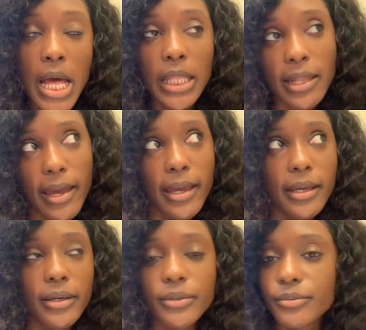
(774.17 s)

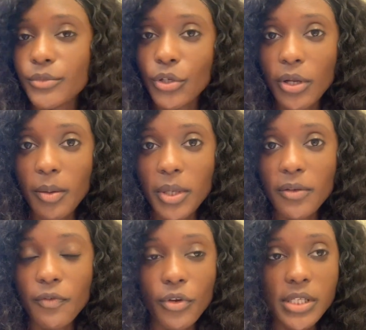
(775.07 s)
like, you know what I
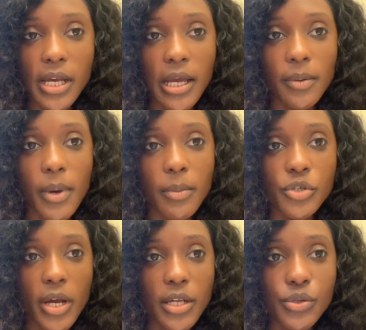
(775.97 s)
mean, free time. I'm
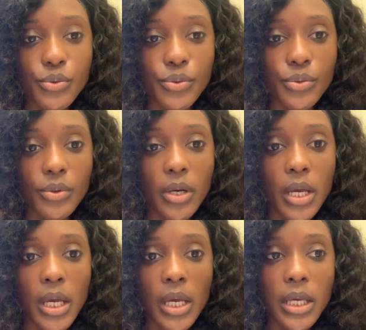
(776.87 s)
trying to
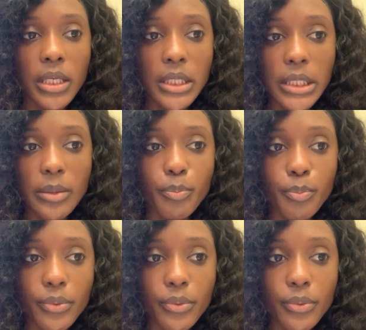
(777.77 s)
keep